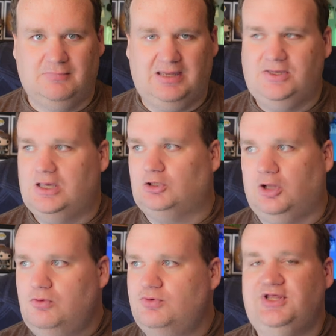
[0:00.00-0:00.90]
maybe
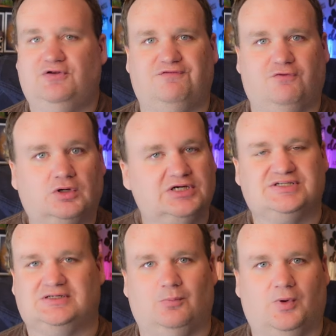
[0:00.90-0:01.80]
alone in a
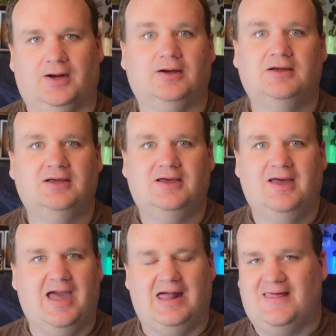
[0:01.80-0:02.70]
forest somewhere,
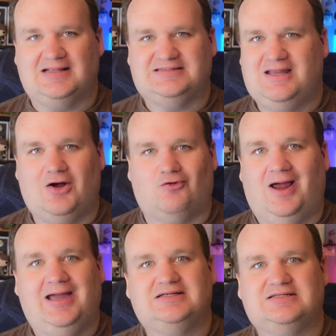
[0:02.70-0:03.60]
and that's not
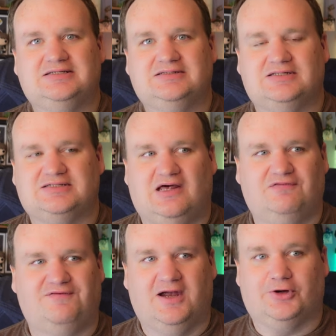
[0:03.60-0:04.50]
right. It's not
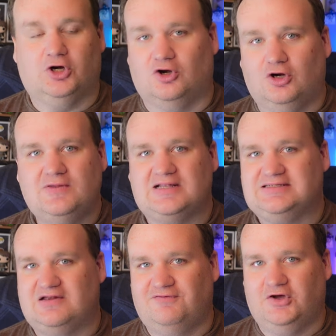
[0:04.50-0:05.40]
fair to her, and that's
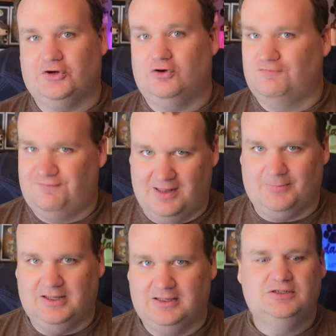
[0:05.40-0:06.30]
not fair to her
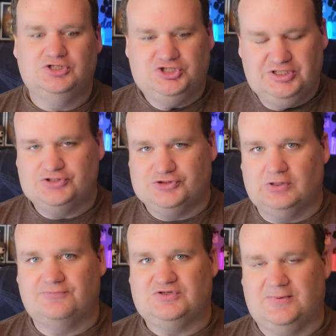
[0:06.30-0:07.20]
family. She
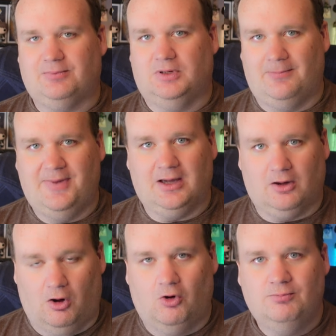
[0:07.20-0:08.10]
deserves to be brought back
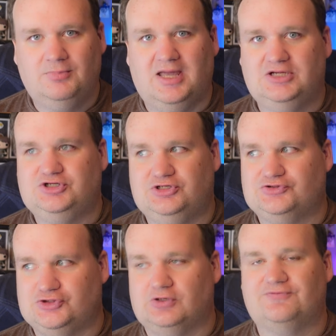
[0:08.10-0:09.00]
home, and she
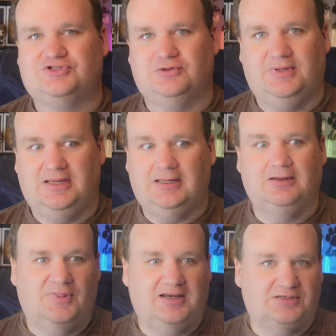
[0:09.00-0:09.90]
deserves to be,
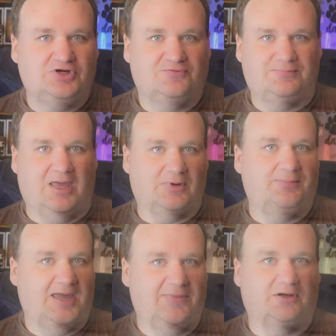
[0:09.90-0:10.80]
they deserve to be able
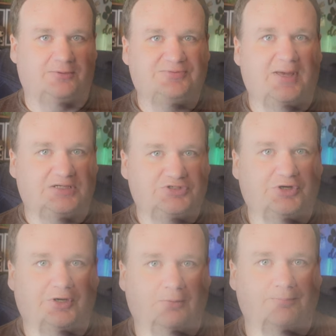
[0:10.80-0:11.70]
to pay their respects to her.